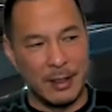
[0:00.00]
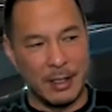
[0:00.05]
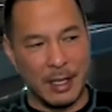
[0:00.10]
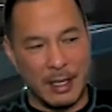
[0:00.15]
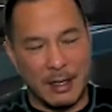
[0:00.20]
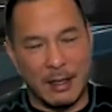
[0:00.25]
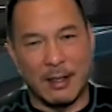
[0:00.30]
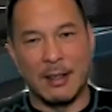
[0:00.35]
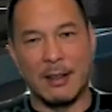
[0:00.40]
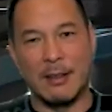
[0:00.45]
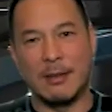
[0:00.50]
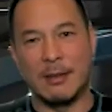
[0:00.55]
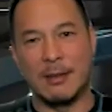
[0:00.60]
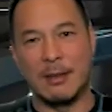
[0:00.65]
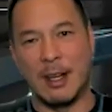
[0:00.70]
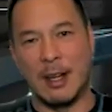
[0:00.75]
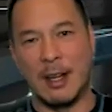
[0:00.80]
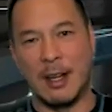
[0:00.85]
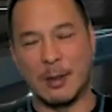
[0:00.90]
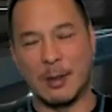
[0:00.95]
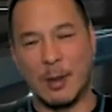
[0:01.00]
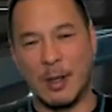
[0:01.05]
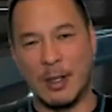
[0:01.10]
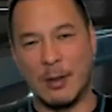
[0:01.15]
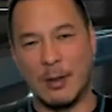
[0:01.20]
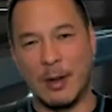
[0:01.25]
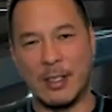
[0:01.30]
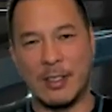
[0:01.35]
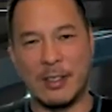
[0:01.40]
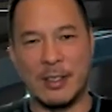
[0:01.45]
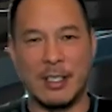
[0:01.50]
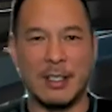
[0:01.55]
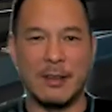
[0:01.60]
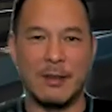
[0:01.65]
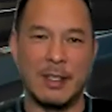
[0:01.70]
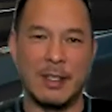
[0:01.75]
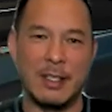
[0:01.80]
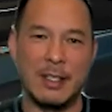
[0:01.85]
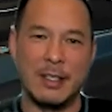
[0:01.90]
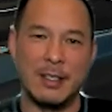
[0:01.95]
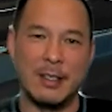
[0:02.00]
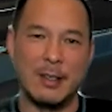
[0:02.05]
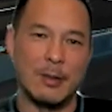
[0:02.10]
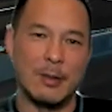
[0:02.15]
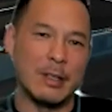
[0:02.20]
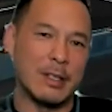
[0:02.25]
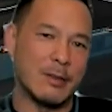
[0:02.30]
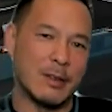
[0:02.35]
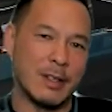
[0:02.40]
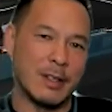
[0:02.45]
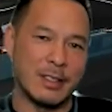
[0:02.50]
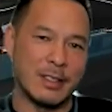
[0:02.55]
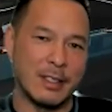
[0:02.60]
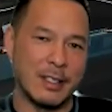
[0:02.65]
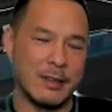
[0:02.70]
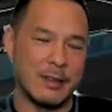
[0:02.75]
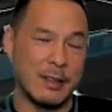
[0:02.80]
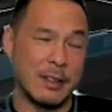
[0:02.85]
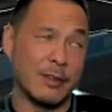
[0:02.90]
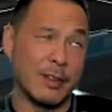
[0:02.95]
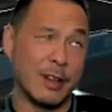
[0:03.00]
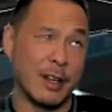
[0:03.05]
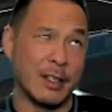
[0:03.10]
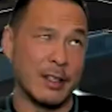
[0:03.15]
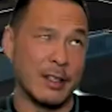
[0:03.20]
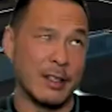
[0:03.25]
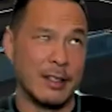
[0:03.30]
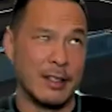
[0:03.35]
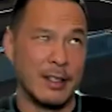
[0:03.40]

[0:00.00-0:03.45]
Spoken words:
I don't know. Dogs want to watch TV. You want to watch TV, fine.